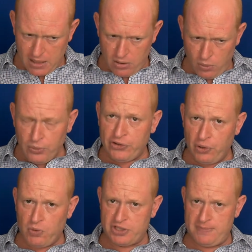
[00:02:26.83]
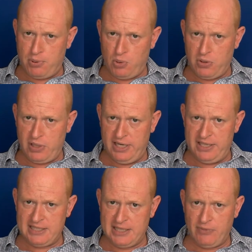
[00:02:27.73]
Also, what's important
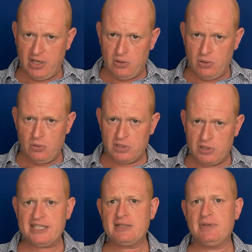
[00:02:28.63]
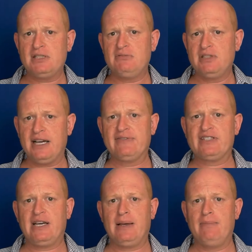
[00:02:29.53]
is something called customer
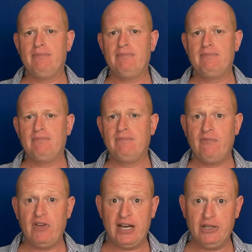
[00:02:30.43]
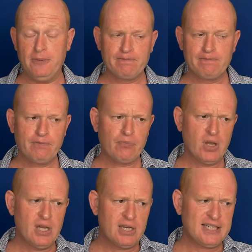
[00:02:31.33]
lifetime value.
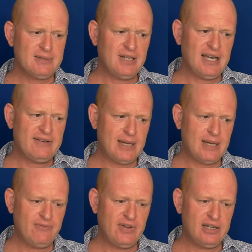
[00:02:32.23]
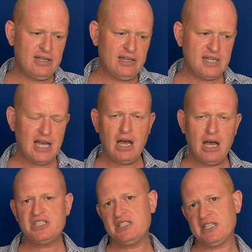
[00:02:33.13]
Customer lifetime value is how
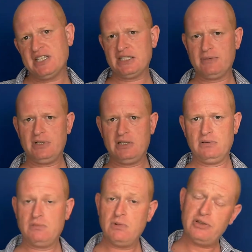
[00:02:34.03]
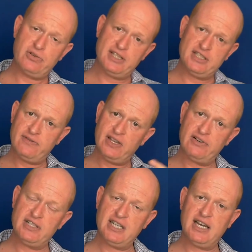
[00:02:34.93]
much is a customer worth to us over their
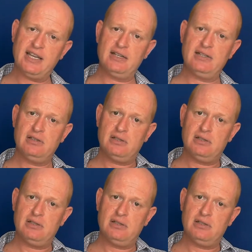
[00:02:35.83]
entire